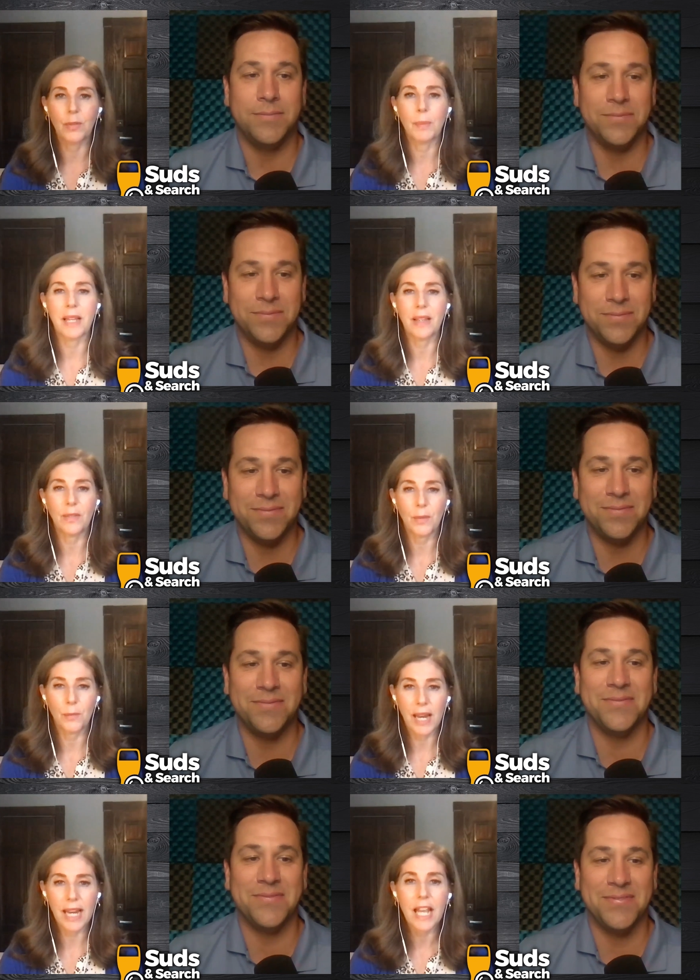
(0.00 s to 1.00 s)
Speaker 1: place, mm.
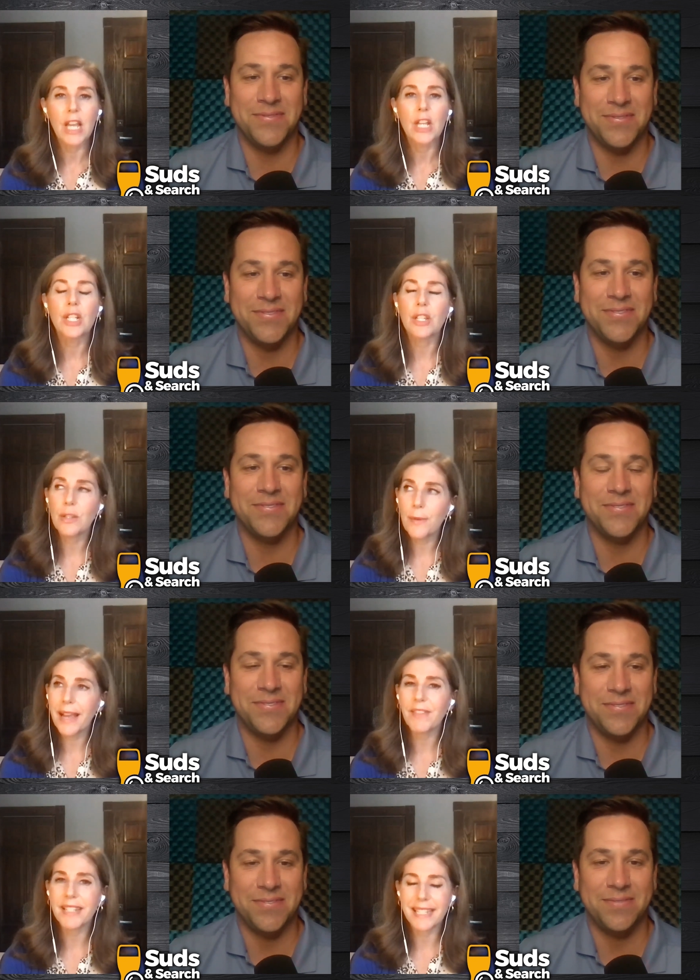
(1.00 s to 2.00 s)
right? Do you have a
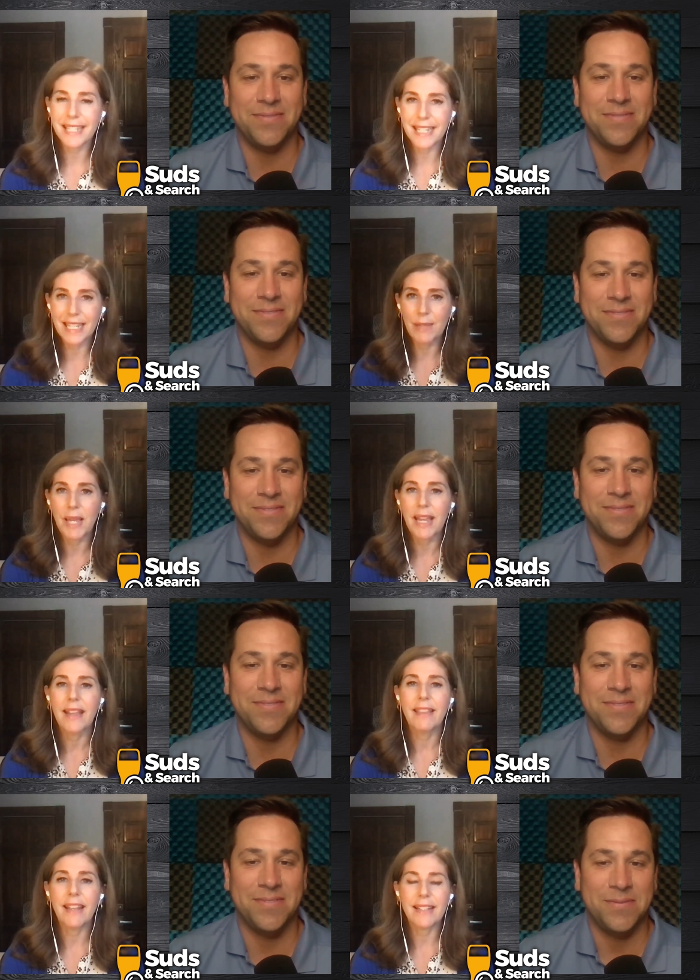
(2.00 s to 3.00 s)
team
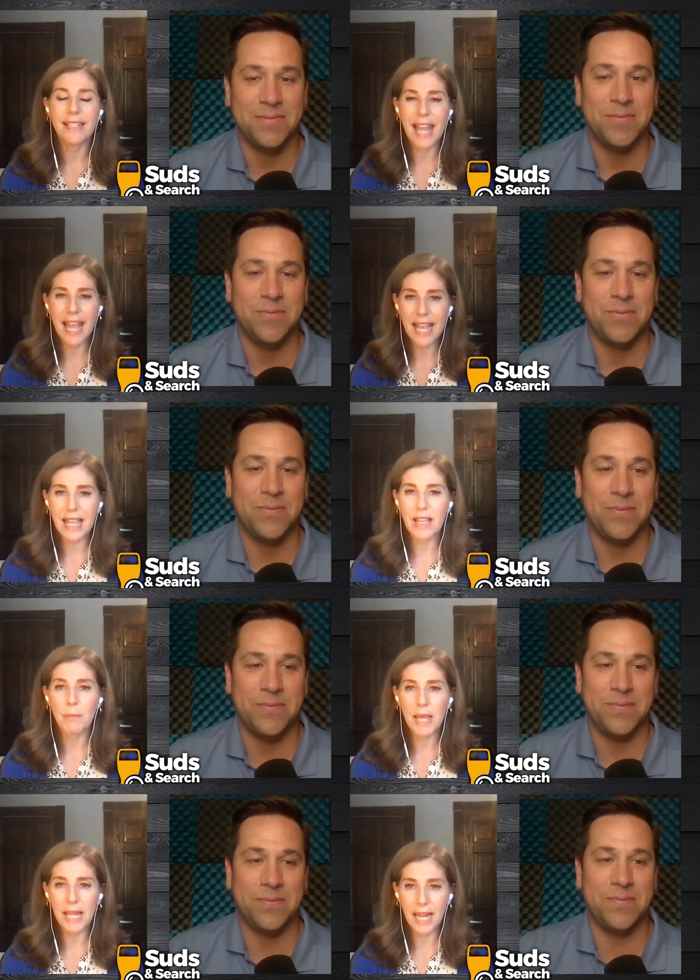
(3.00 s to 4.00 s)
that is a
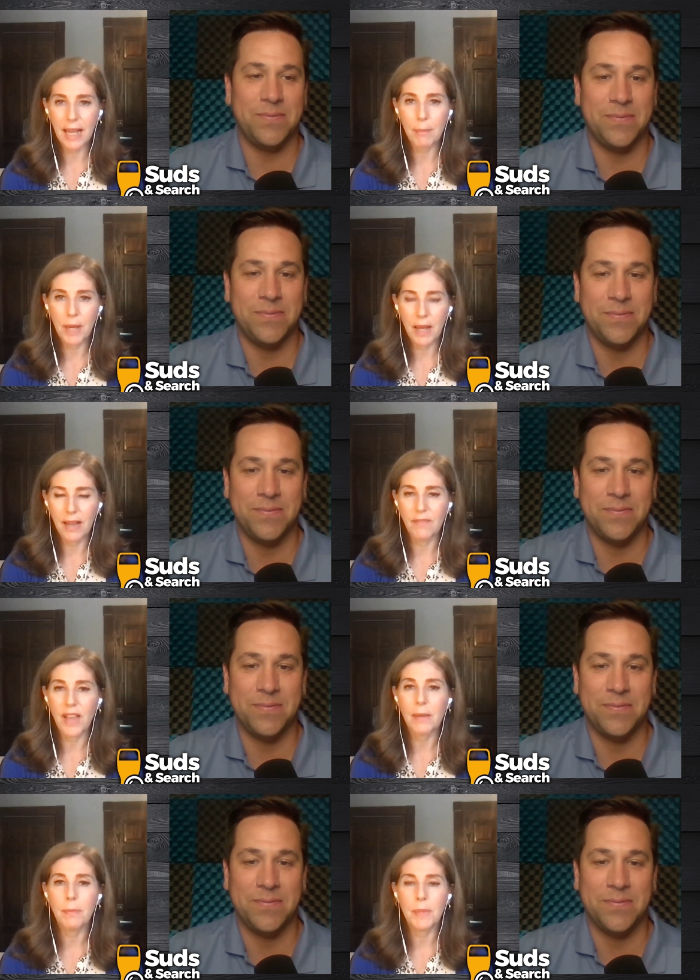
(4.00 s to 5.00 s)
made up of
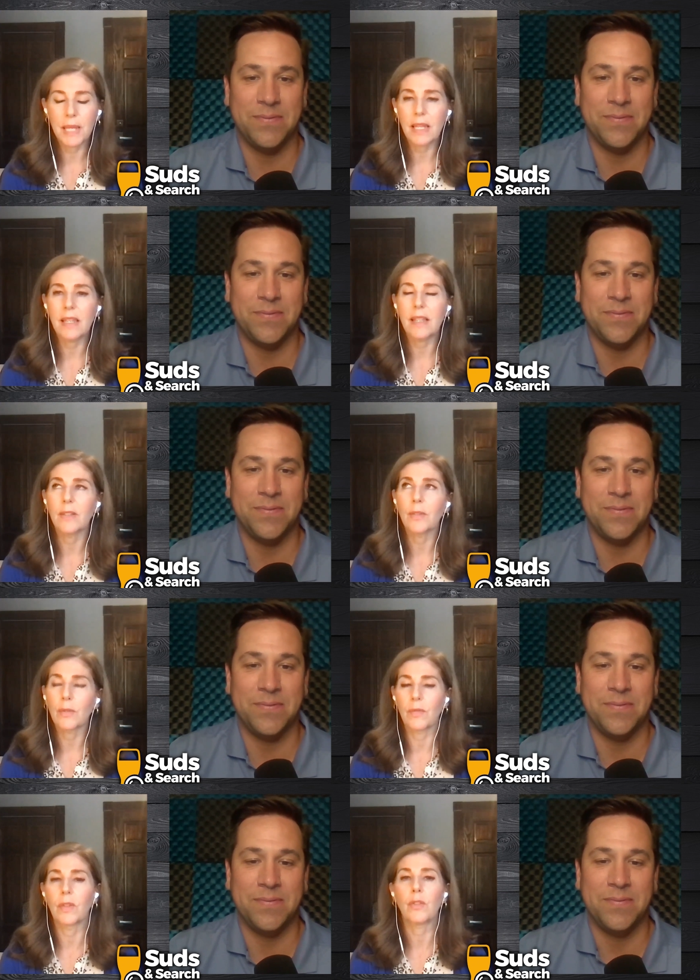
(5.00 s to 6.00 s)
and b sort of
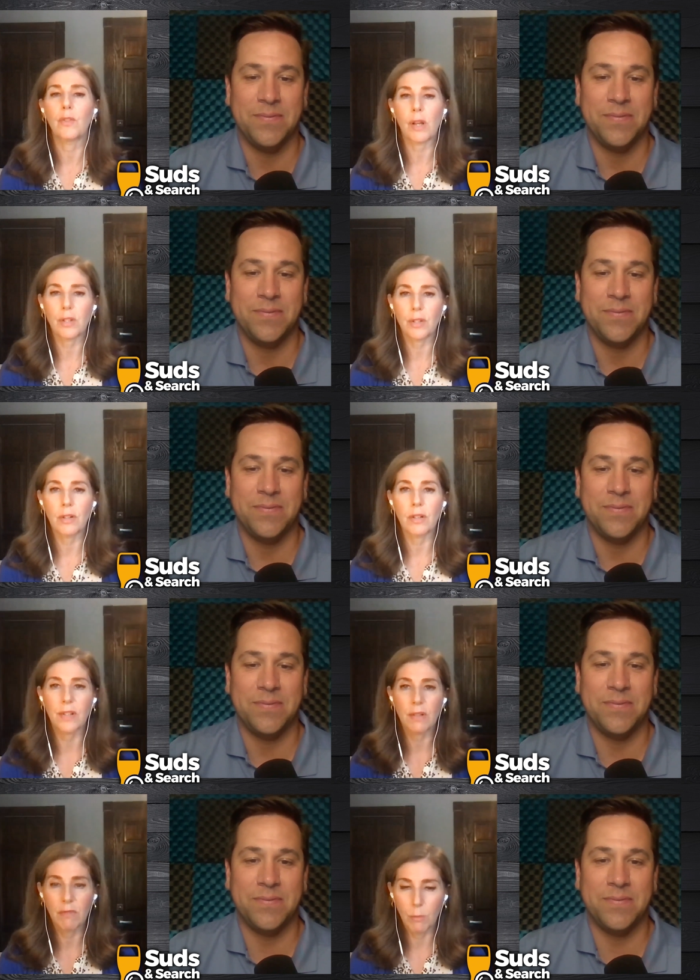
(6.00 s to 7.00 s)
structured to
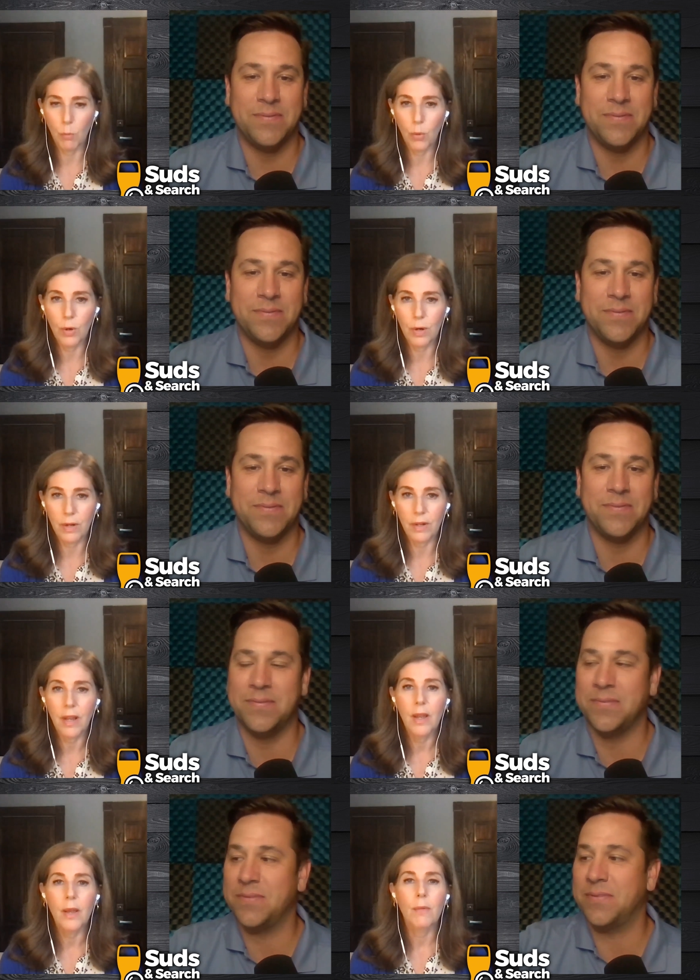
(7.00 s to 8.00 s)
reward
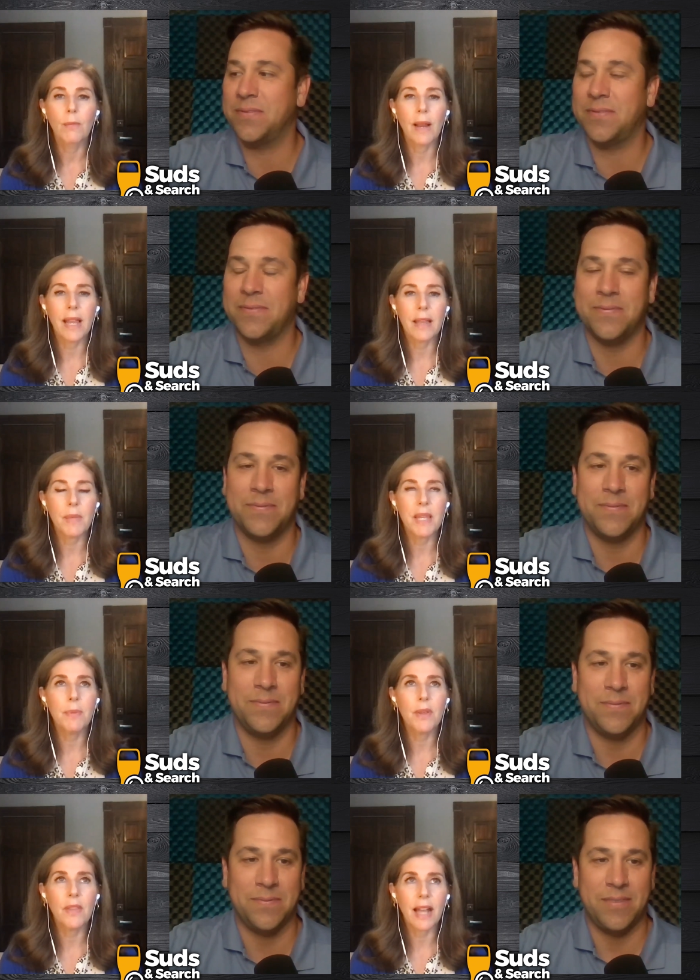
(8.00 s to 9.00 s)
right people
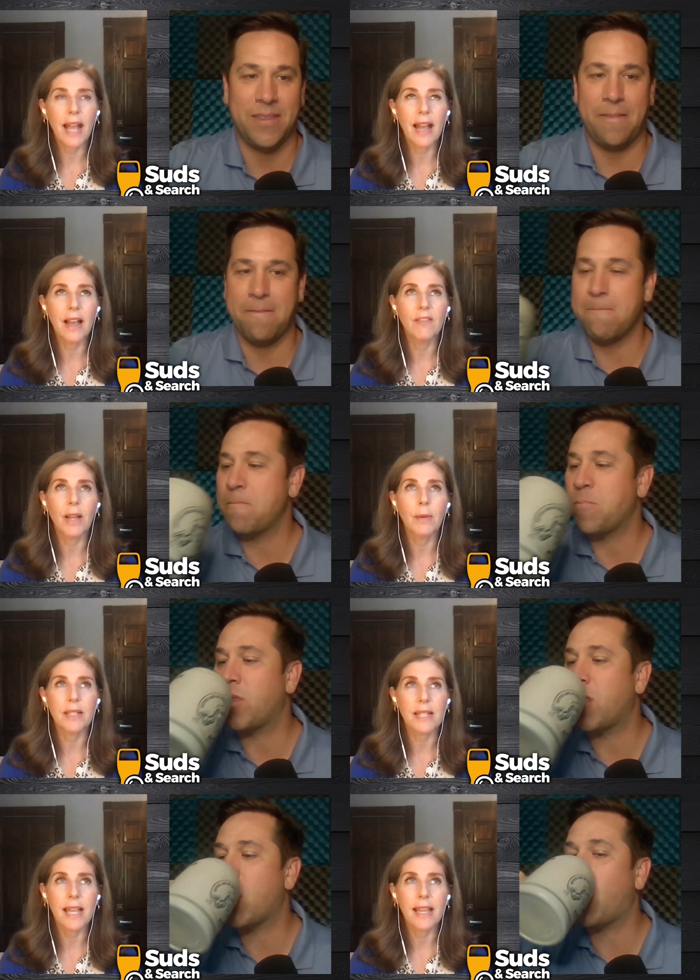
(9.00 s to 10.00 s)
that have I would
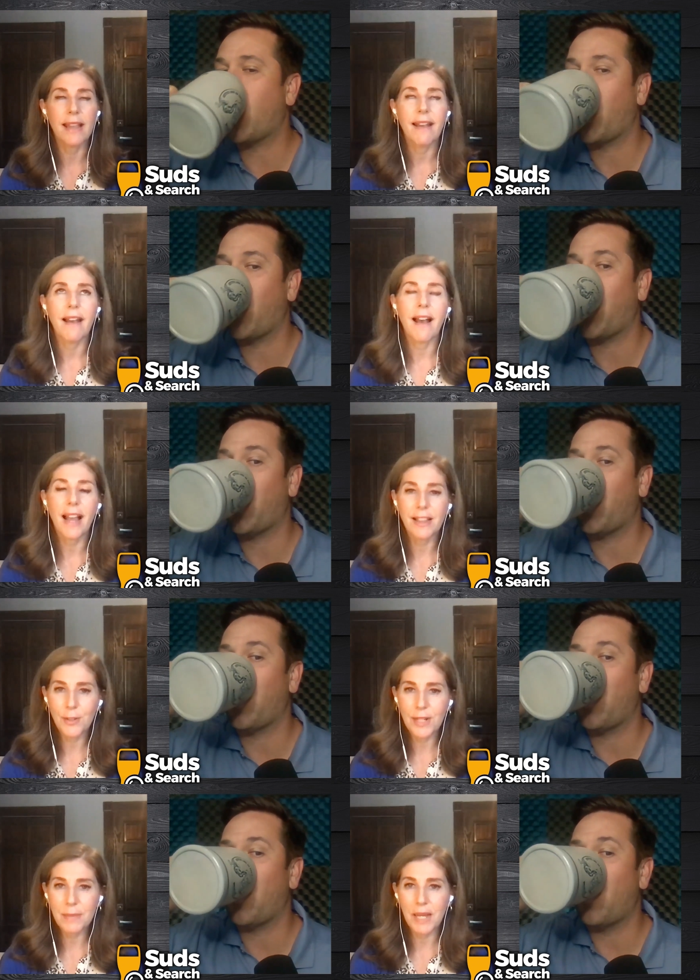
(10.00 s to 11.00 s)
say high
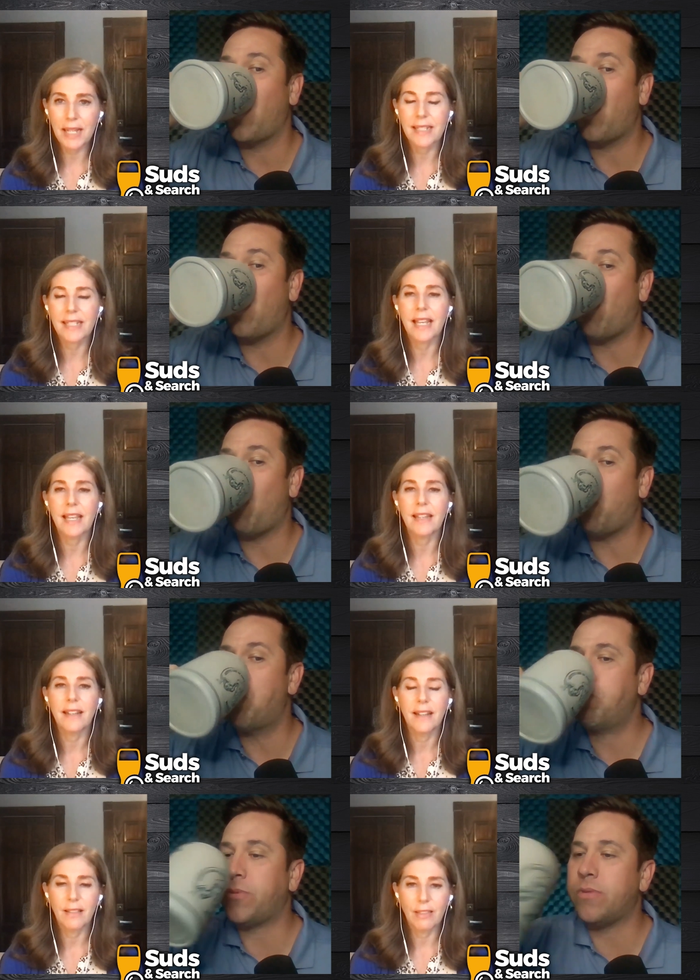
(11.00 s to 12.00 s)
learning mindset,
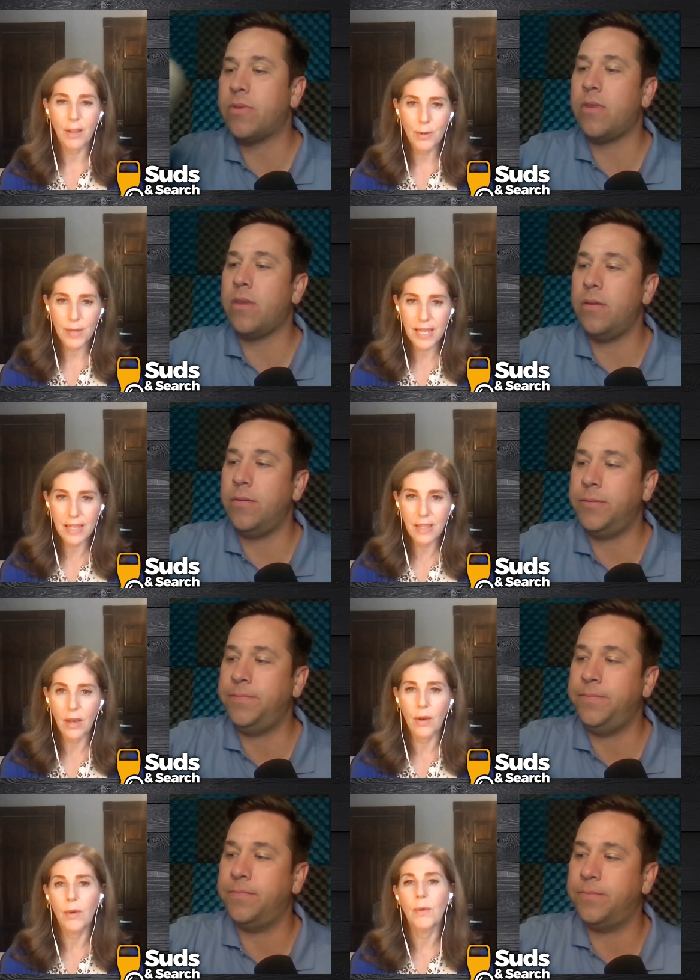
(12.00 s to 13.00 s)
low
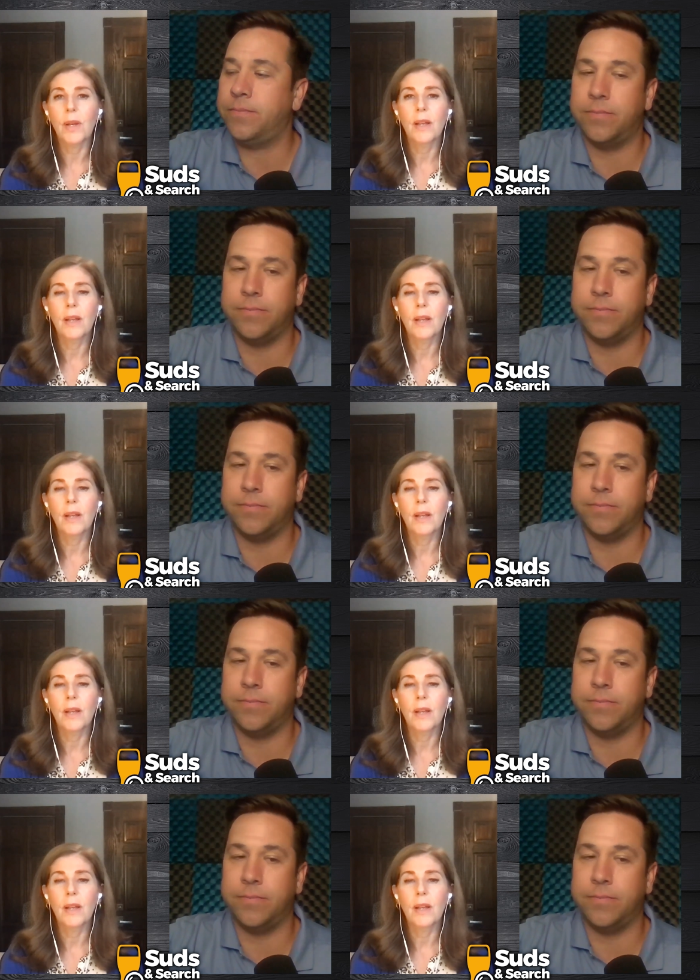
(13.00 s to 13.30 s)
ego,